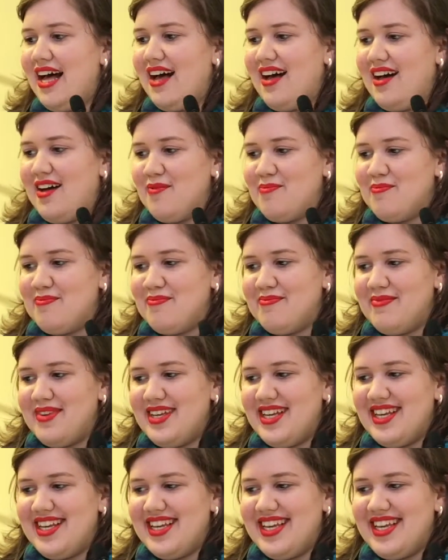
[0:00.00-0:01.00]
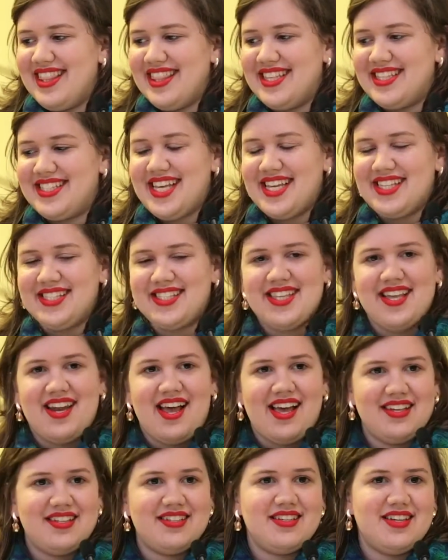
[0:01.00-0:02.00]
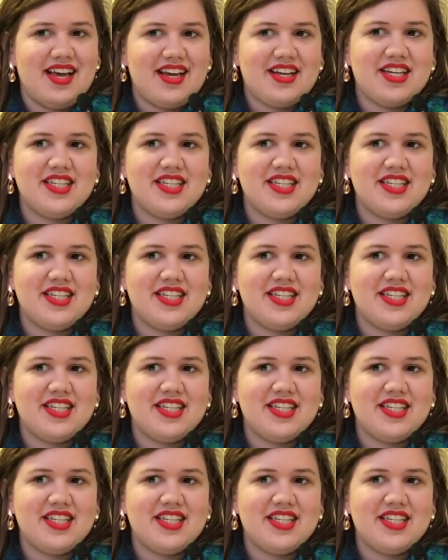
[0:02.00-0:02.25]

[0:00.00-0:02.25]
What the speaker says: in the sense that I